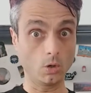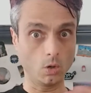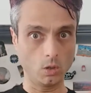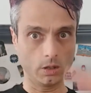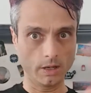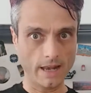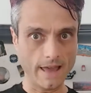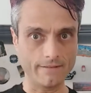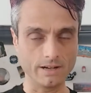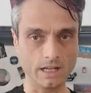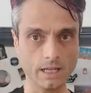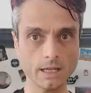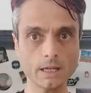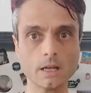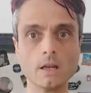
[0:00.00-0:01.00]
whole
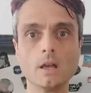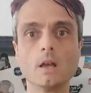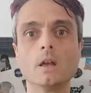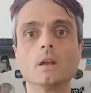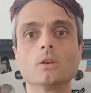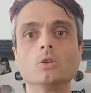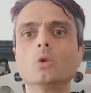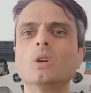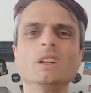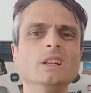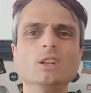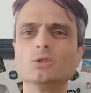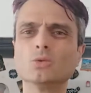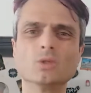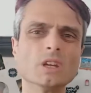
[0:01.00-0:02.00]
leavening. You only
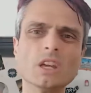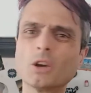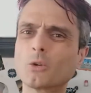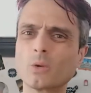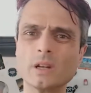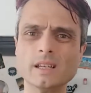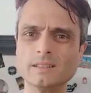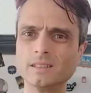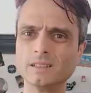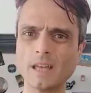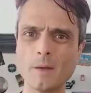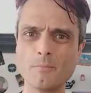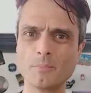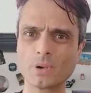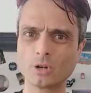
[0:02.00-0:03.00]
need to increase the
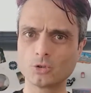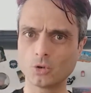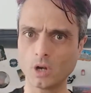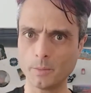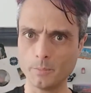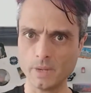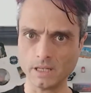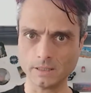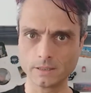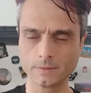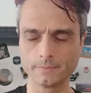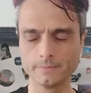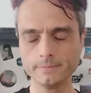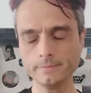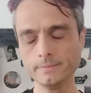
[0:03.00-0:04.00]
temperature a bit.
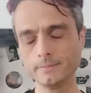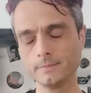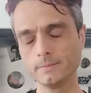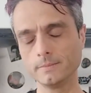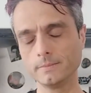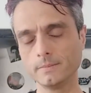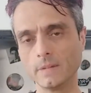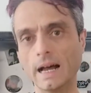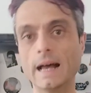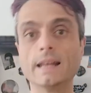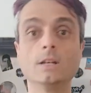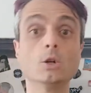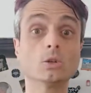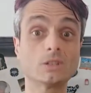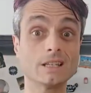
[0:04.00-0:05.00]

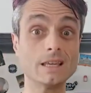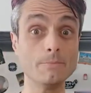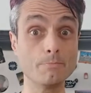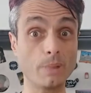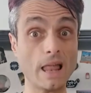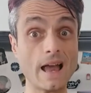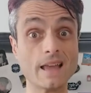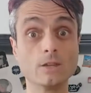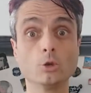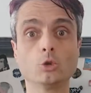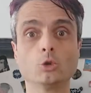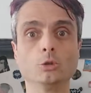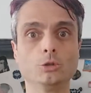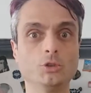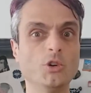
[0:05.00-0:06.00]
I'm not implying you
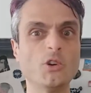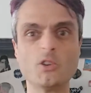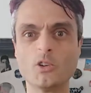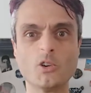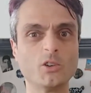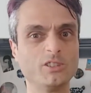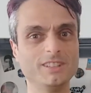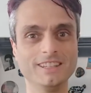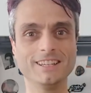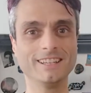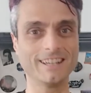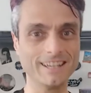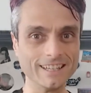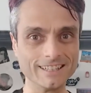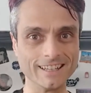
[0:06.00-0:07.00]
should turn on the
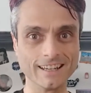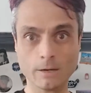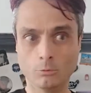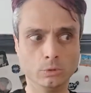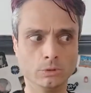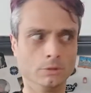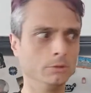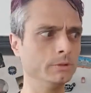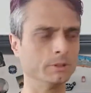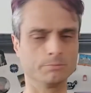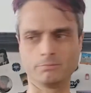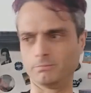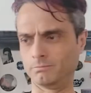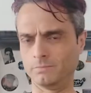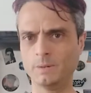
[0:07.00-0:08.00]
heating. I wouldn't do it.
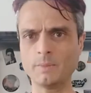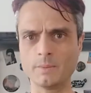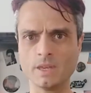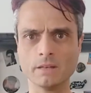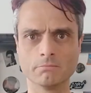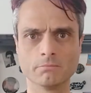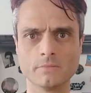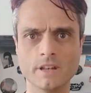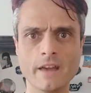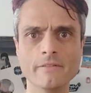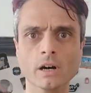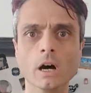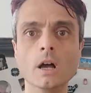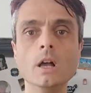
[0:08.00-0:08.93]
Mamma mia, never.